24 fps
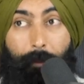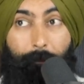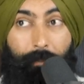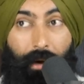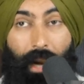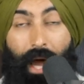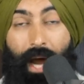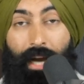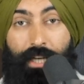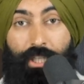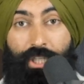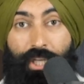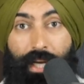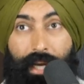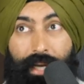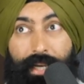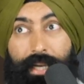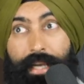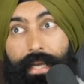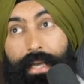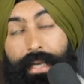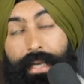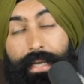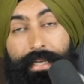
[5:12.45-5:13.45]

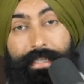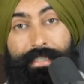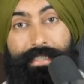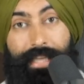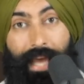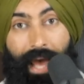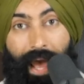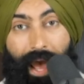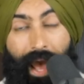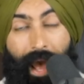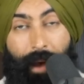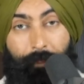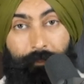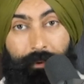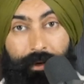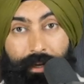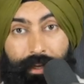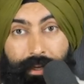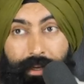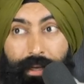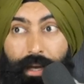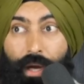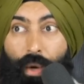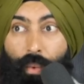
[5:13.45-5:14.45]
Blockchain is
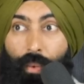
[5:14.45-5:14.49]
happening.